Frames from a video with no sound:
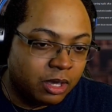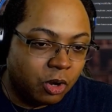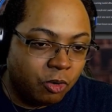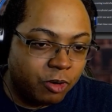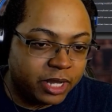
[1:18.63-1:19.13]

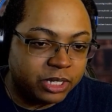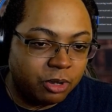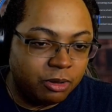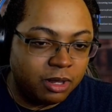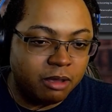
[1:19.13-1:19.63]
Aura no
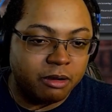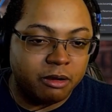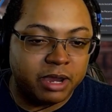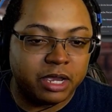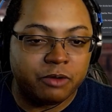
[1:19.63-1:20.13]

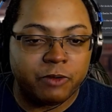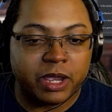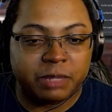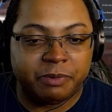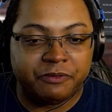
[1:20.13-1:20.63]
longer
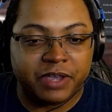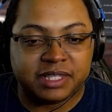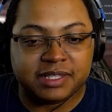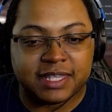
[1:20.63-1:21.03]
incorrectly prevents